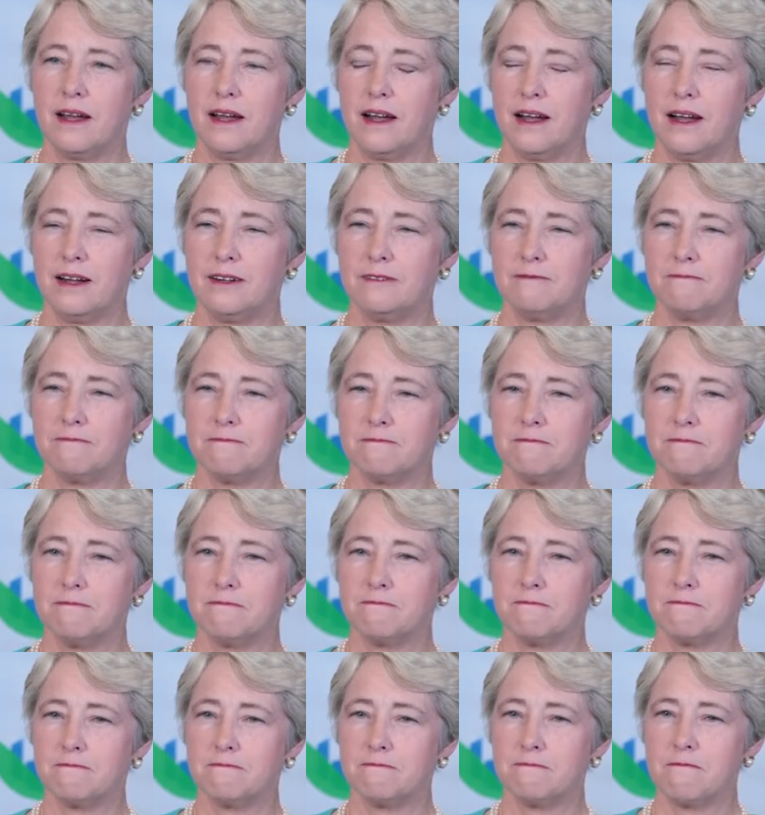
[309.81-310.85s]
uh,
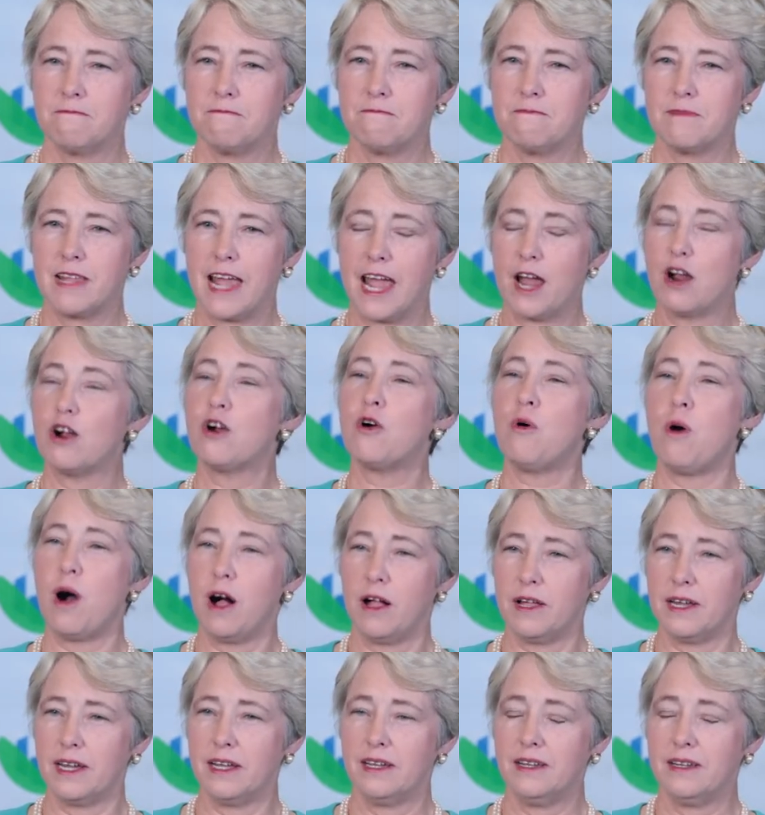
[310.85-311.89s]
air
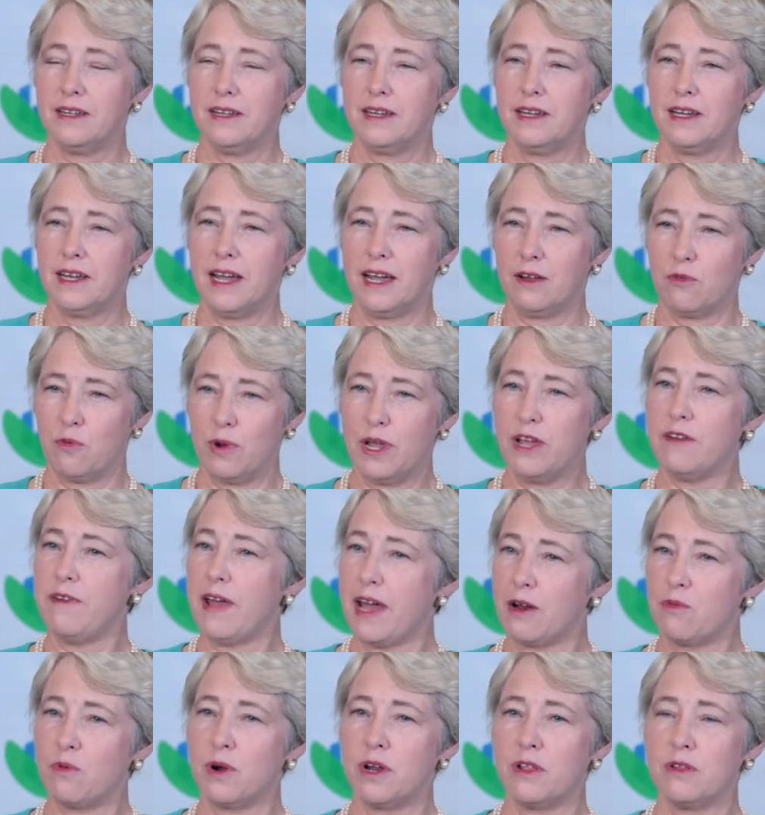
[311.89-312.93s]
quality, and we
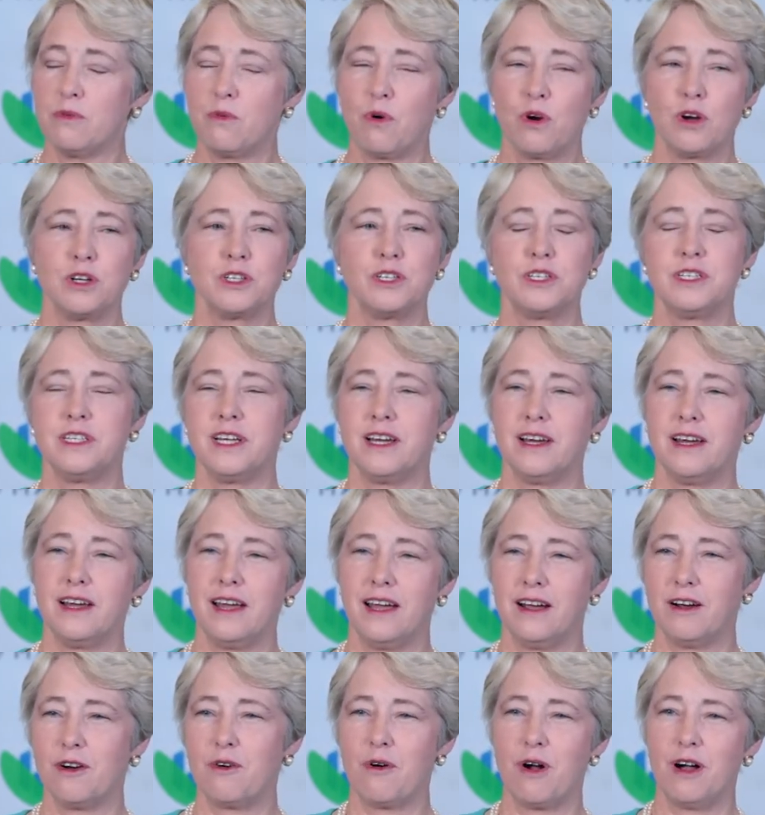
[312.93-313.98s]
have had one of the worst uh,
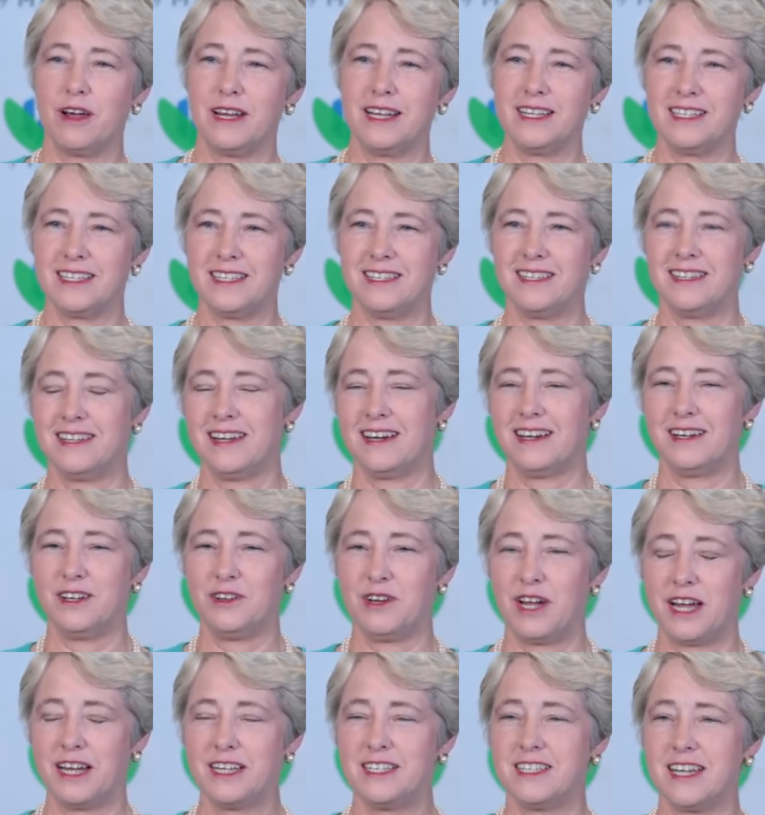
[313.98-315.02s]
air qualities in
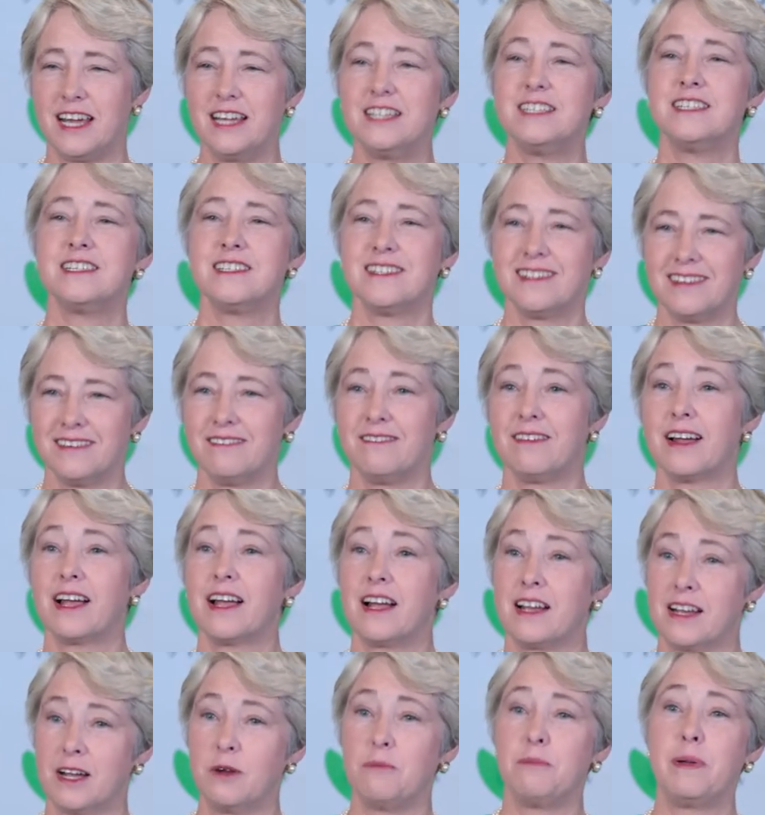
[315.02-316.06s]
the United States,
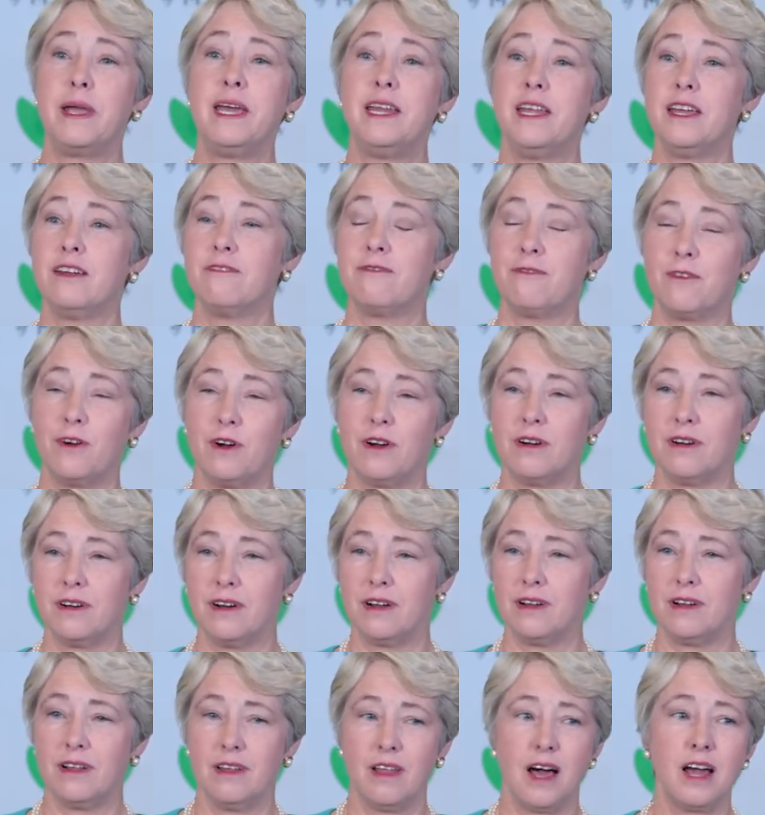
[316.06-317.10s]
competing
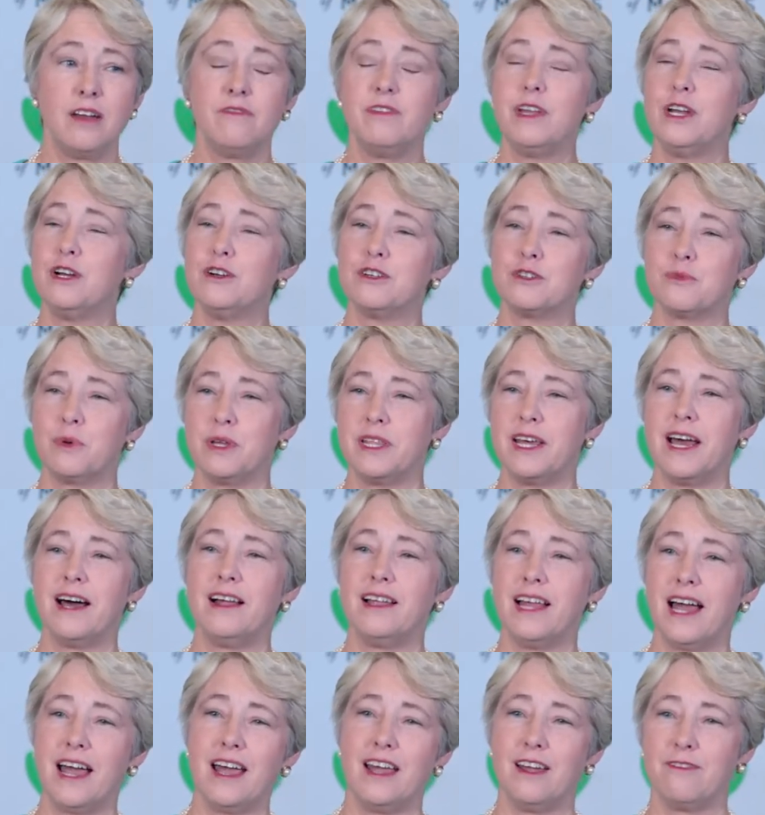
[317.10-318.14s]
for a lot of years with
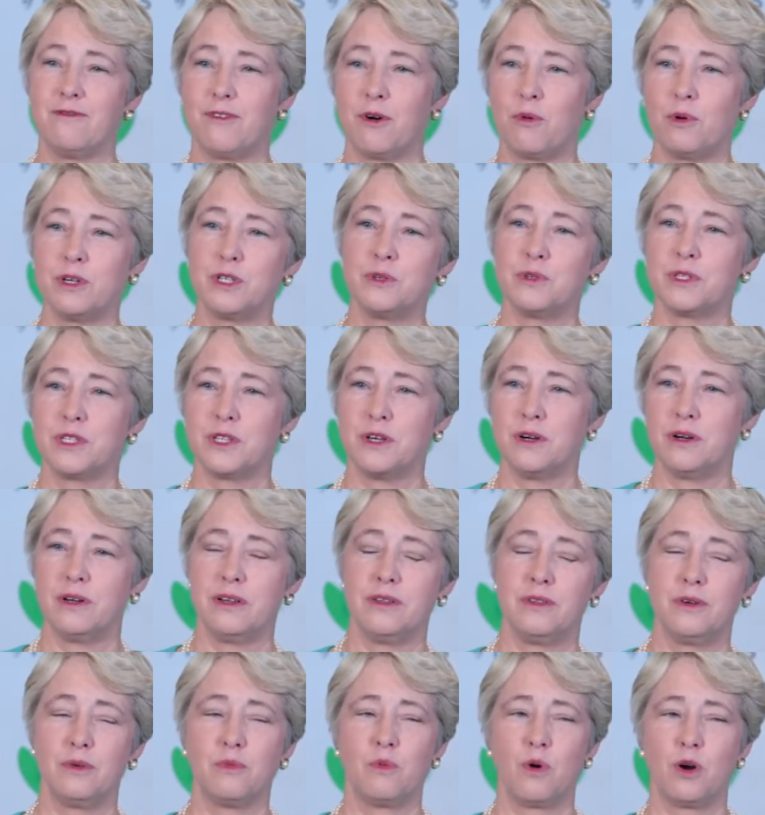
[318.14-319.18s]
LA, for which was
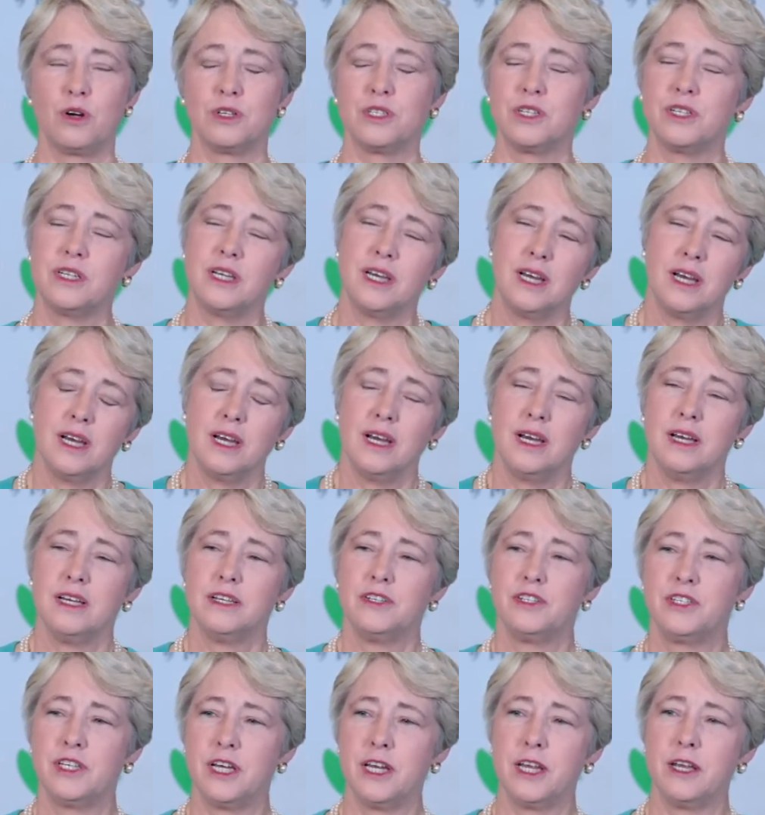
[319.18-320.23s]
the, the worst
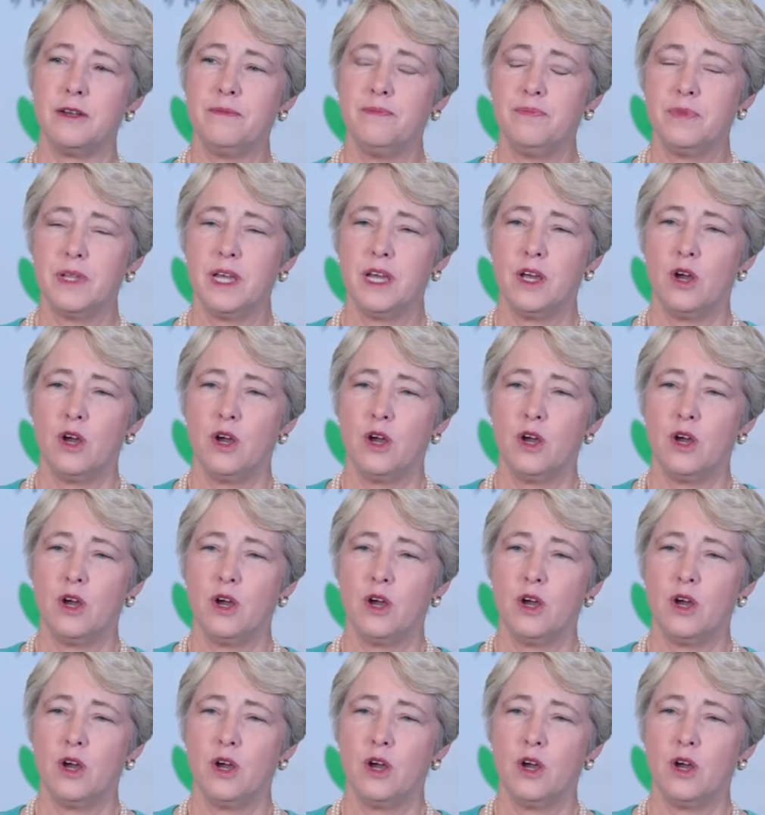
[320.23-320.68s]
city.